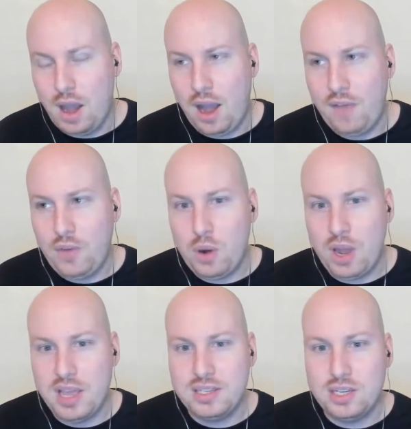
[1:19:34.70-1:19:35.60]
I feel
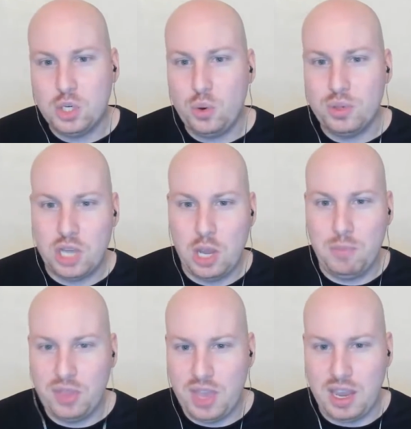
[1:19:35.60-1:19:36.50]
like is a short-term
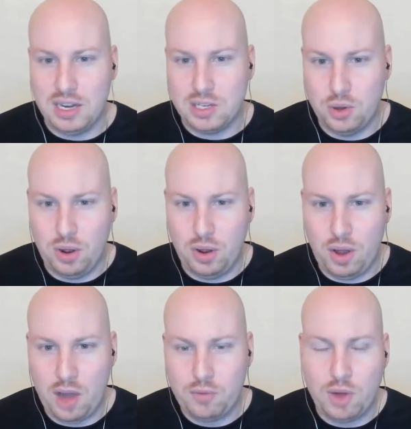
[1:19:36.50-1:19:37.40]
thing, and it's not.
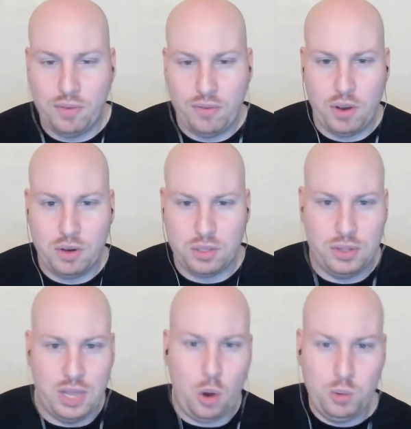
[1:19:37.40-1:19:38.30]
I'd rather focus on
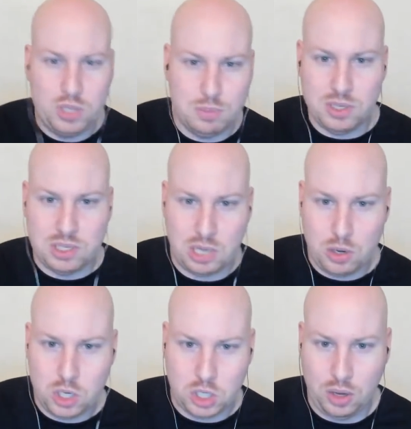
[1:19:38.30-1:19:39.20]
the ultimate
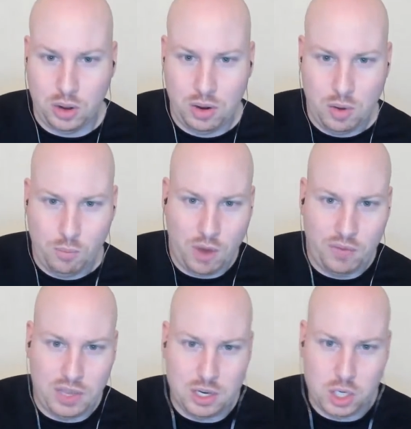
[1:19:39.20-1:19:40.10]
solution rather
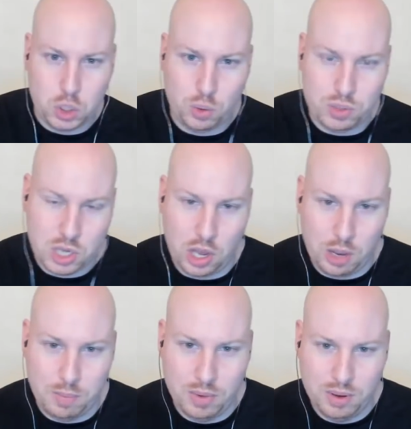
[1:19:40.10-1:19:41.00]
than a
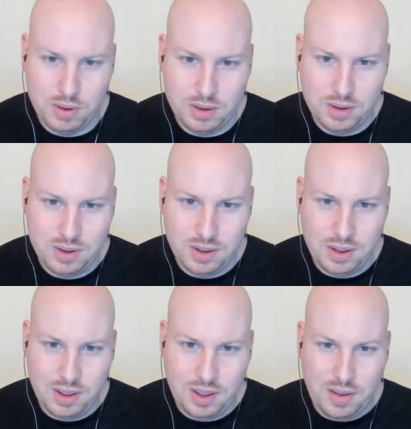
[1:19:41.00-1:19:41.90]
short-term
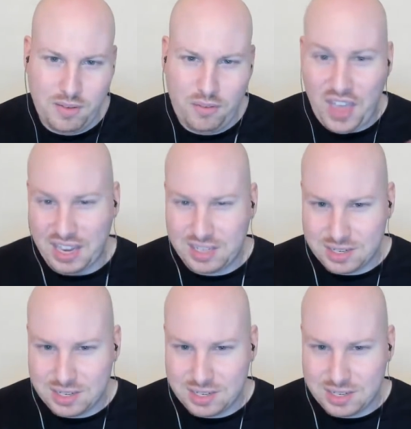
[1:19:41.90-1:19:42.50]
fix.